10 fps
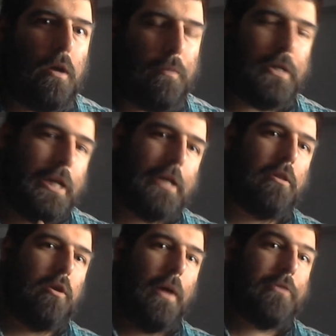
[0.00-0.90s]
in
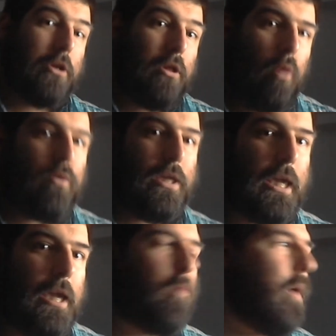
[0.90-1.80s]
particular about the
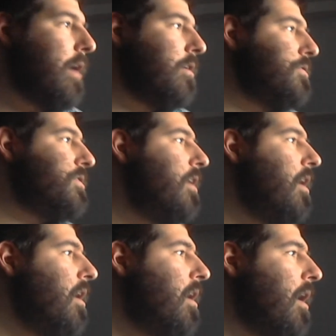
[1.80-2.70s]
clothing he wears,
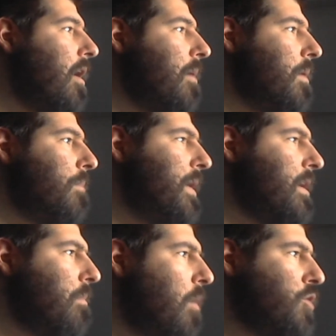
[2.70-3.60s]
um,
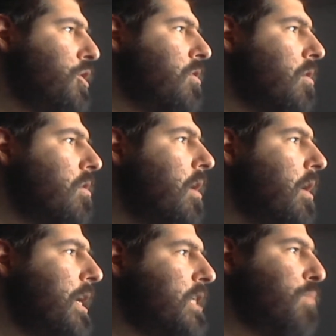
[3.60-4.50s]
being emotional,
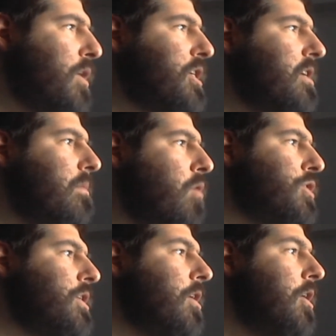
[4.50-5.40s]
expressing
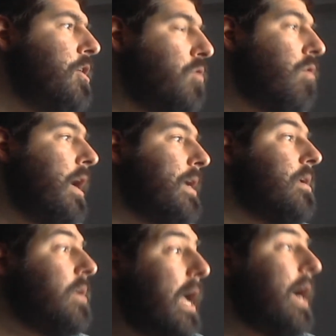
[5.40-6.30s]
emotion,
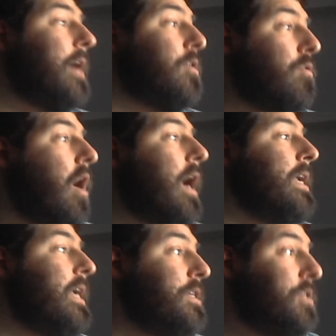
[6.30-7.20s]
crying. Yeah,
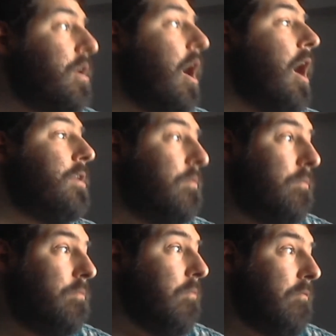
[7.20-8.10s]
crying is not
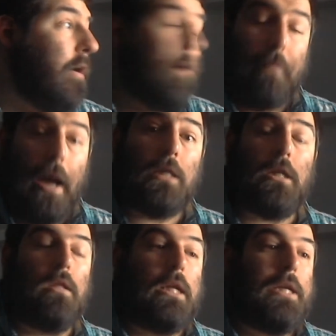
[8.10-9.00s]
very
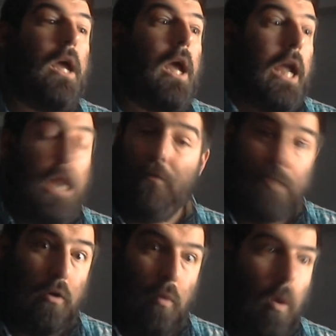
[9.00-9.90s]
masculine.
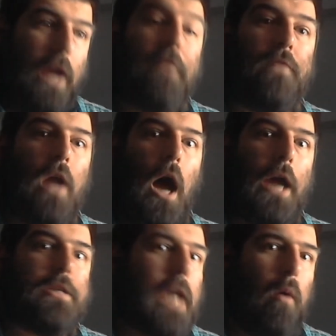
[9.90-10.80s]
If your wife
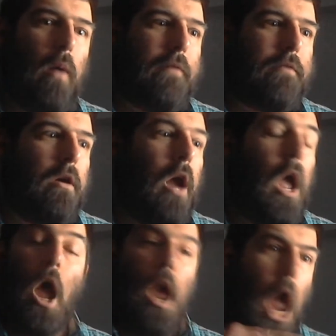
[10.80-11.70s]
dies, however,
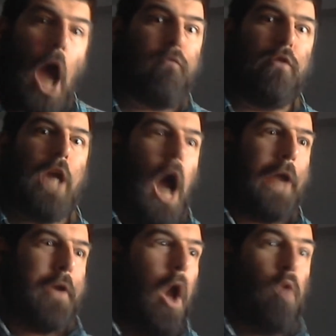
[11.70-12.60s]
every
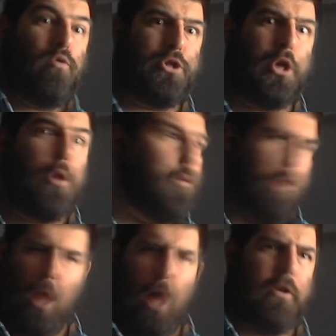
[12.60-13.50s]
guy knows, dude,
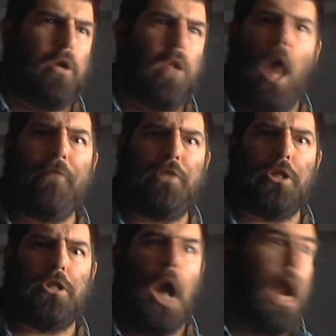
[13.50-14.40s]
the love of your life
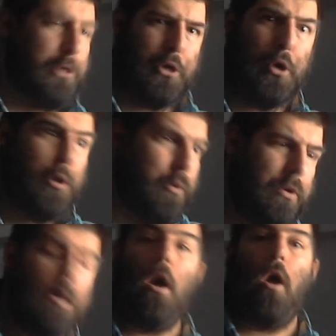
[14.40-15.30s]
just died, dude
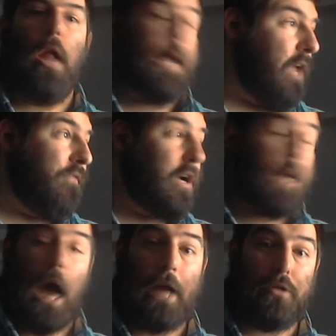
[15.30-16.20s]
like if a
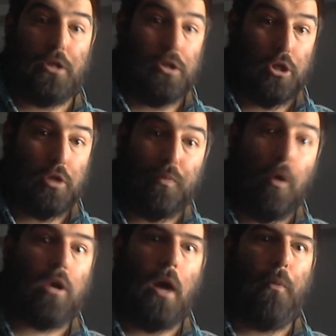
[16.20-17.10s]
guy just
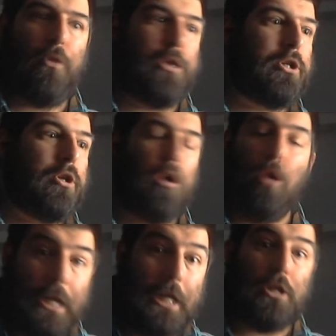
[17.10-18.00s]
broke up with his
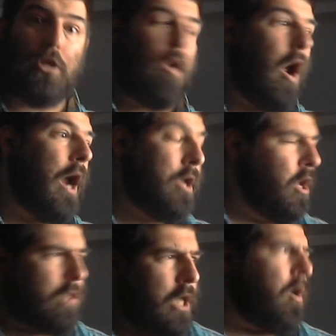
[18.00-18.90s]
girl and he's crying,
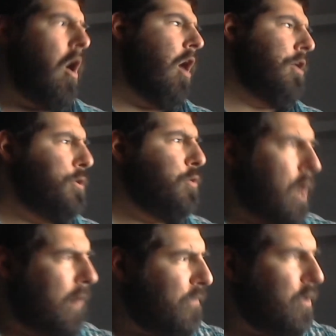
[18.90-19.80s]
like, oh,
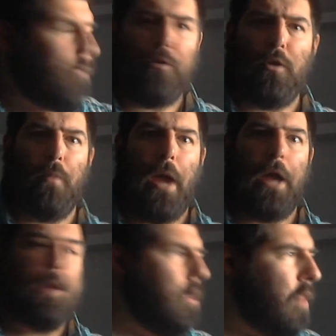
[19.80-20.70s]
dude, I feel for you,
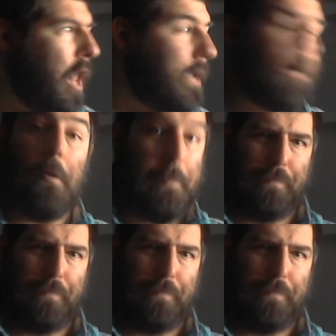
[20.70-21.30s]
man. Like,